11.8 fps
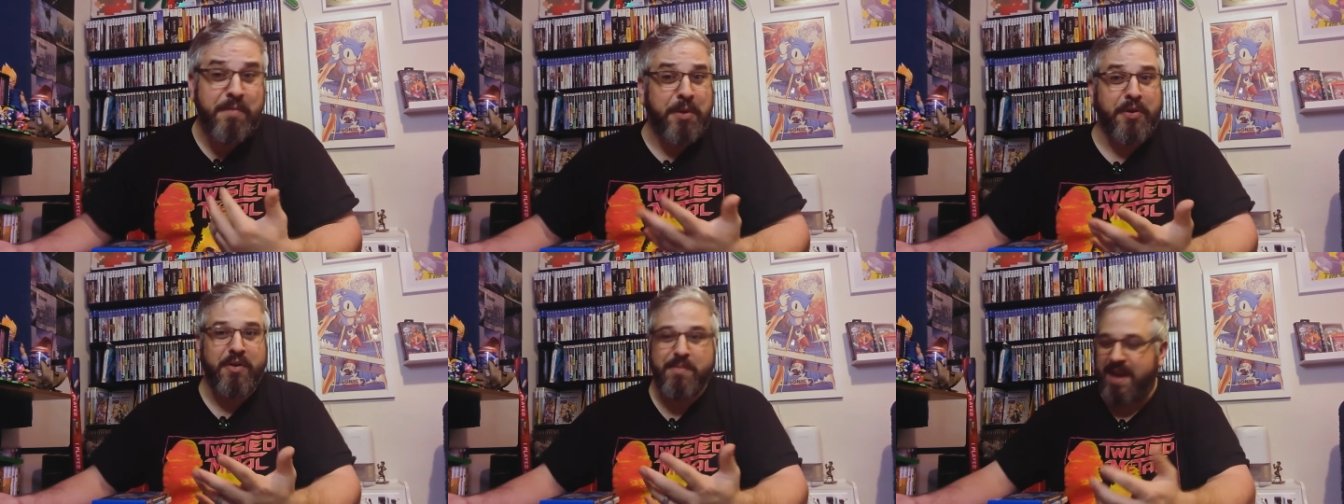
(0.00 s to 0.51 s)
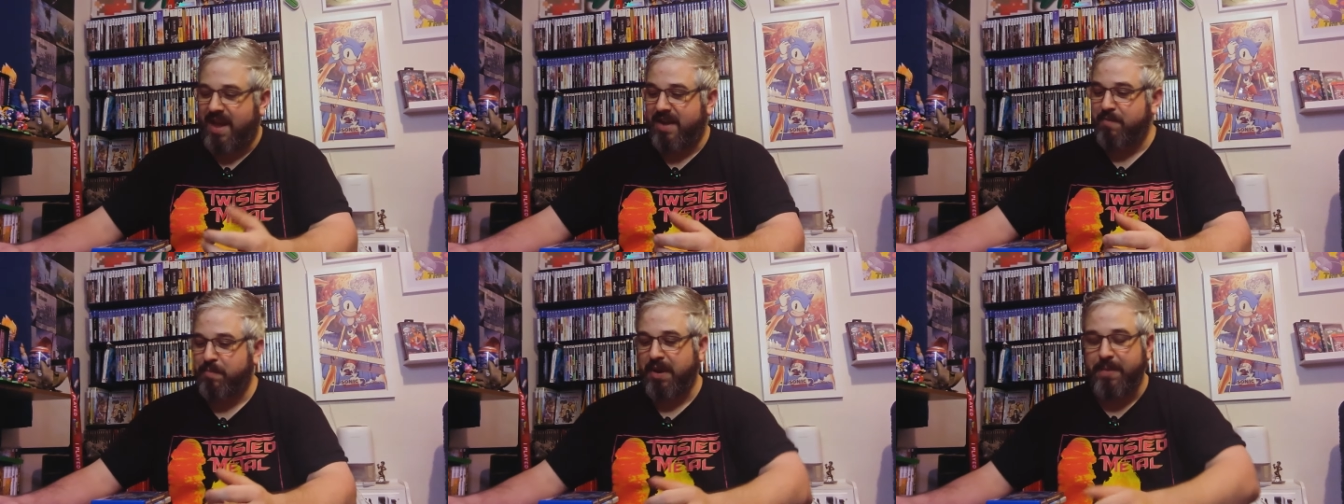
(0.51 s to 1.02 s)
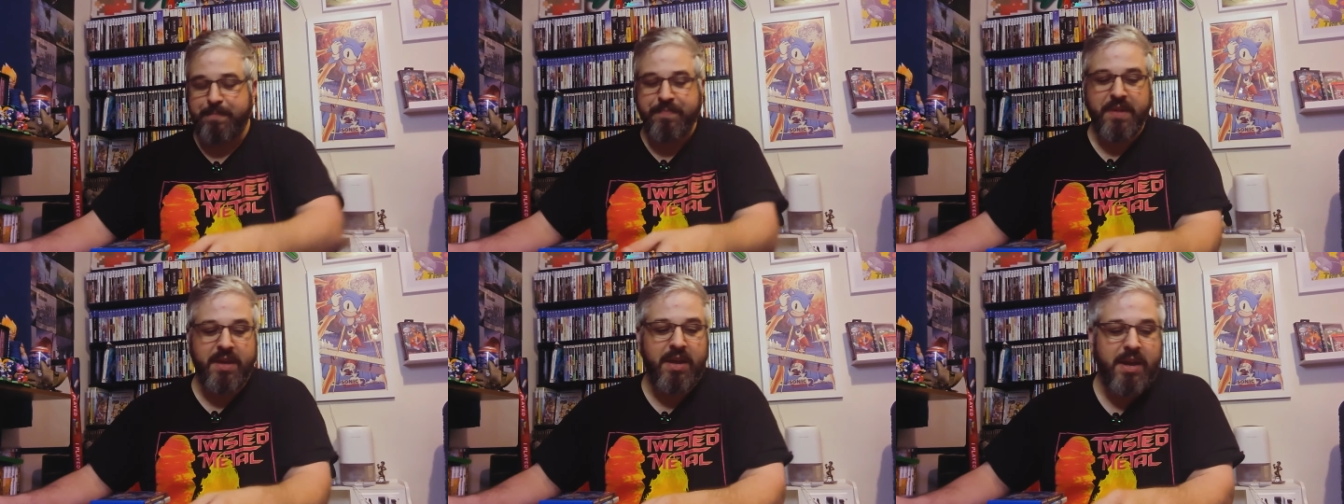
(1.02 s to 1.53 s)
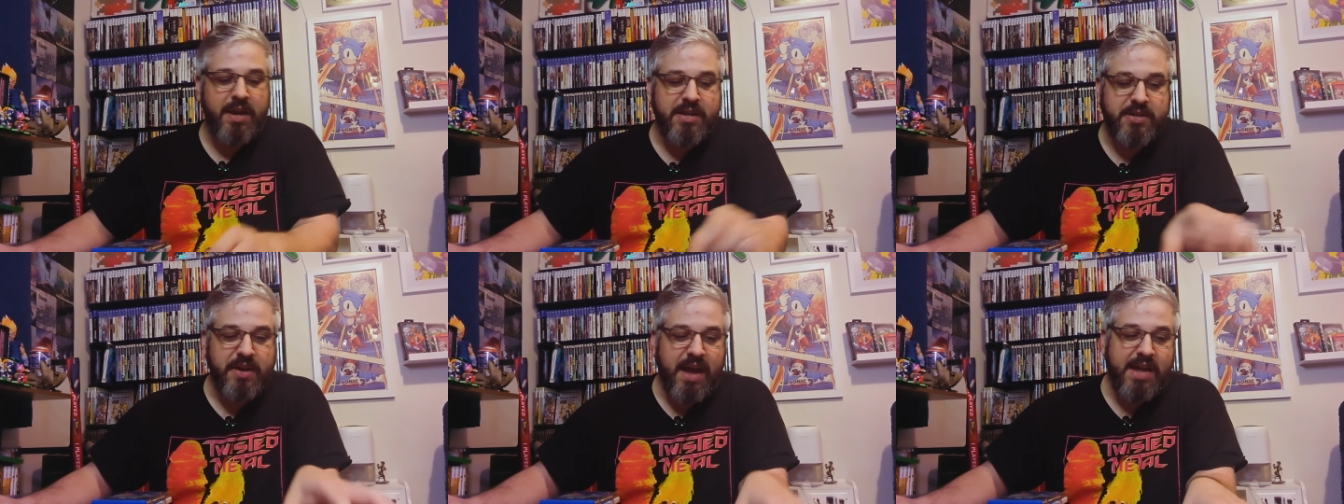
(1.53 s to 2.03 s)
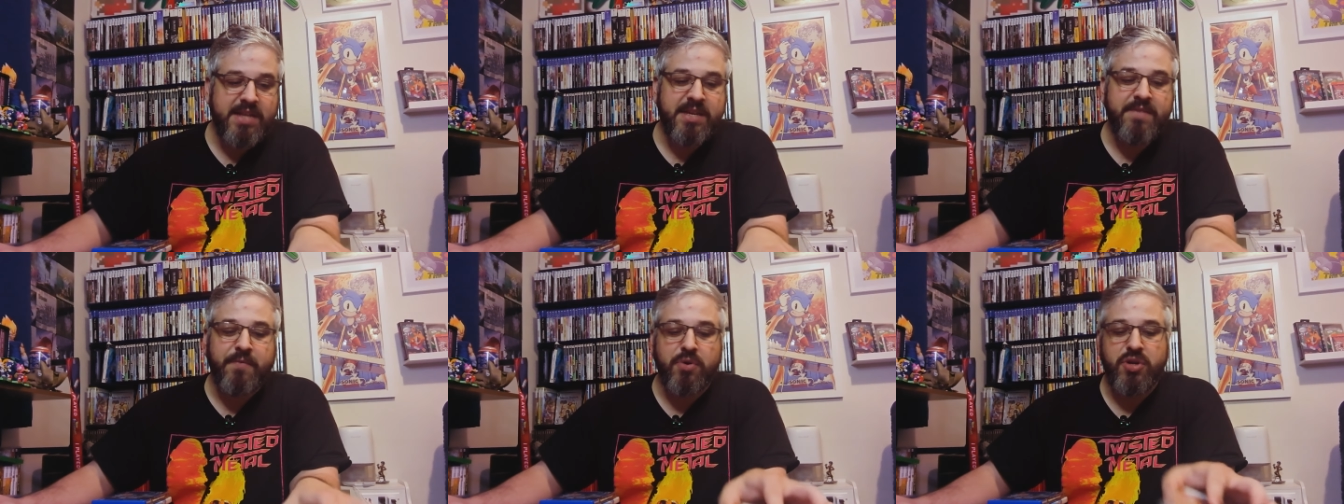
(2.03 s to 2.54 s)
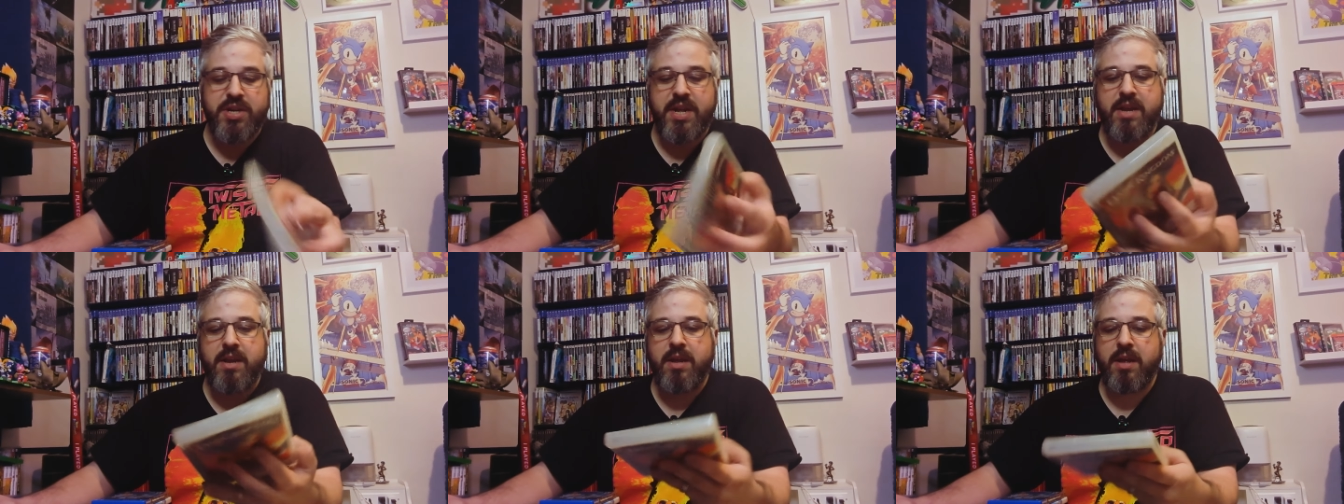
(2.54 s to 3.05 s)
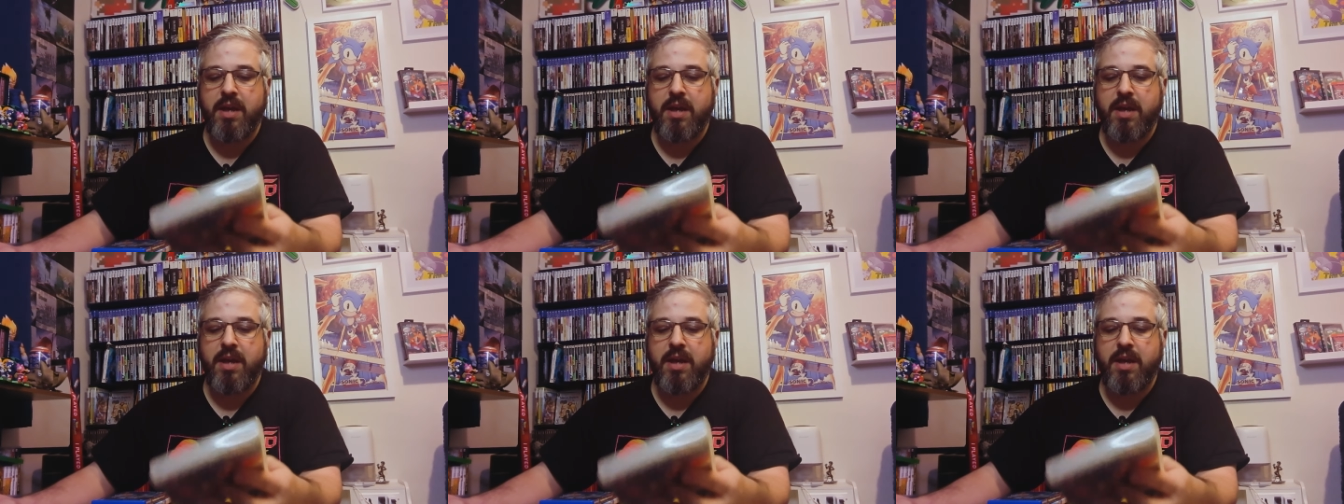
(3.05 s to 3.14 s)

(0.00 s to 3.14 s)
familiar in my head, but so yeah, it's unfortunate.